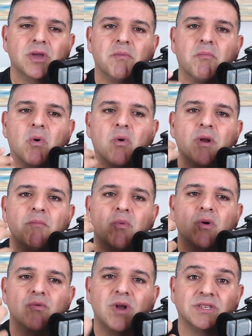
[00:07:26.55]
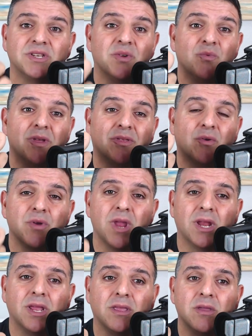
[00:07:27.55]
more and more resonant with
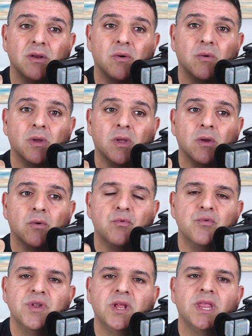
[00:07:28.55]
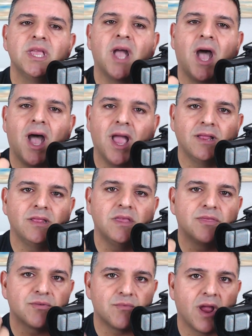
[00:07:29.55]
creating, you know, really highly
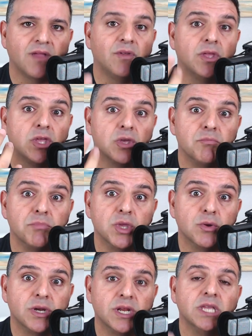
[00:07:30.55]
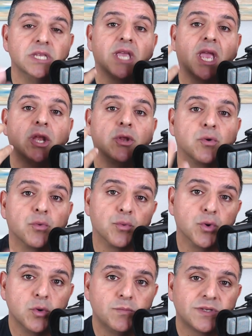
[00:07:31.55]
thriving communities and
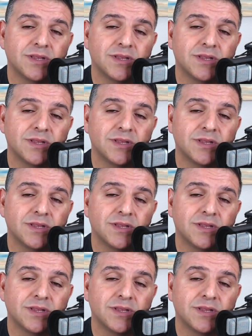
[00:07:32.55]
groups.